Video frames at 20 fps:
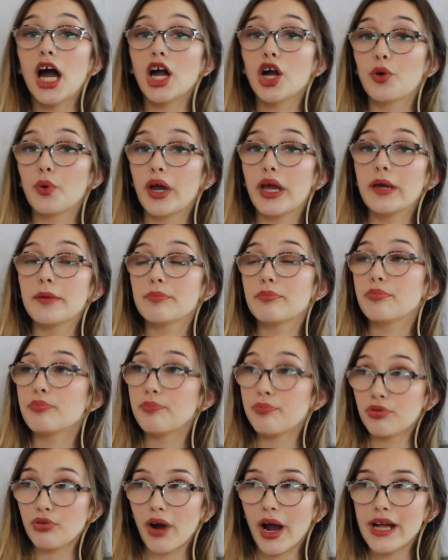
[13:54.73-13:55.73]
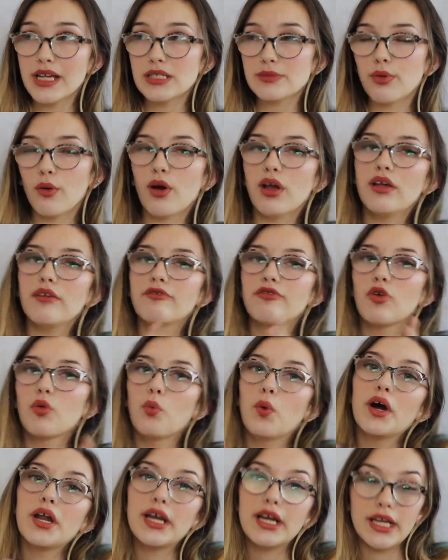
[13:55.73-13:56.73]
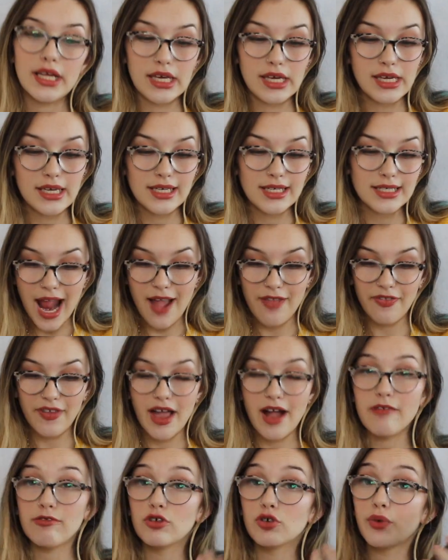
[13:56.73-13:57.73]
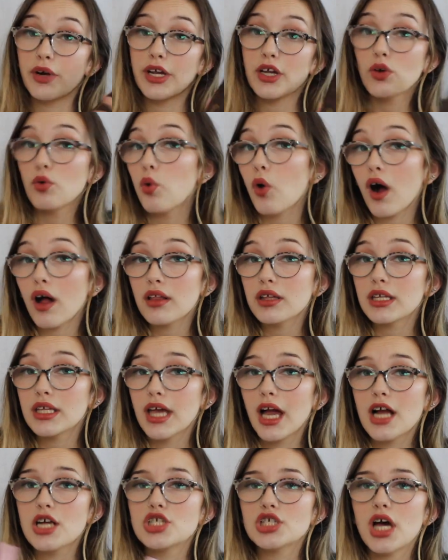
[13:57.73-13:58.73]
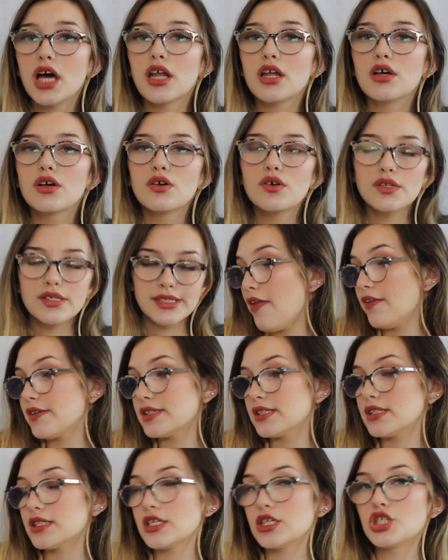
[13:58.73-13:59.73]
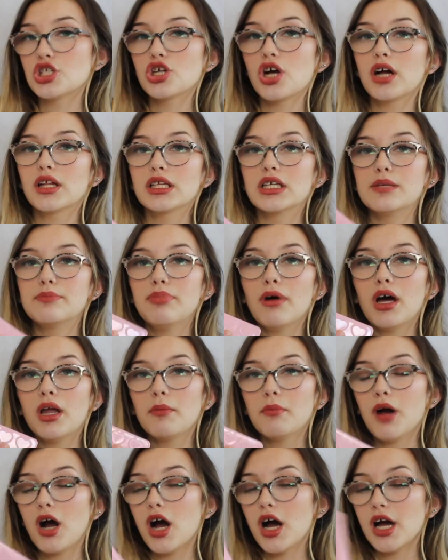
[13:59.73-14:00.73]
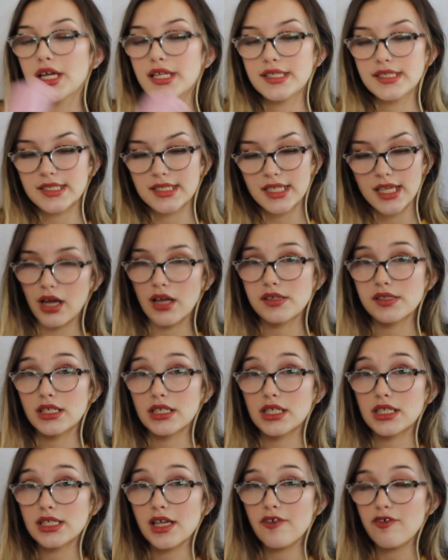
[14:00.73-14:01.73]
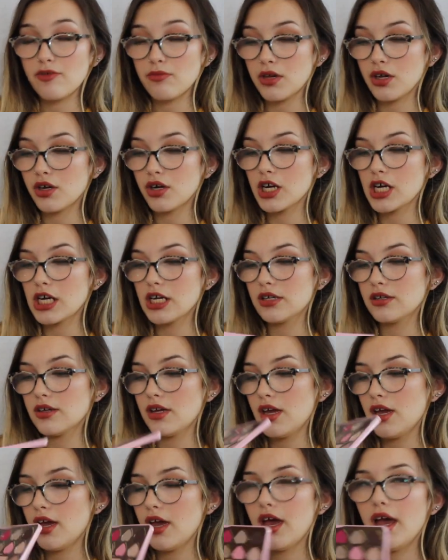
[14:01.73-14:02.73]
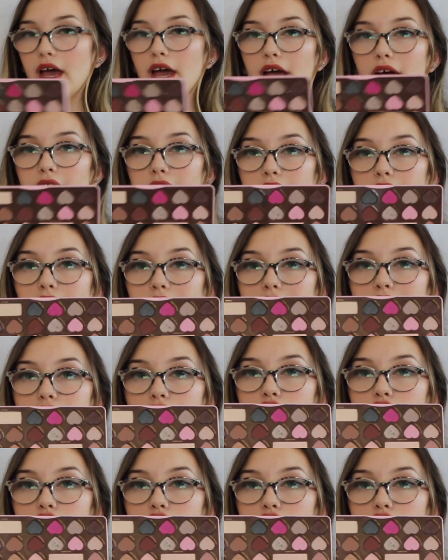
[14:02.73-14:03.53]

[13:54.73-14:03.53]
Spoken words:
a great price point for what it is, and they have great quality eyeshadows. This is the Chocolate Bonbons. Also, it does have a mirror, and that's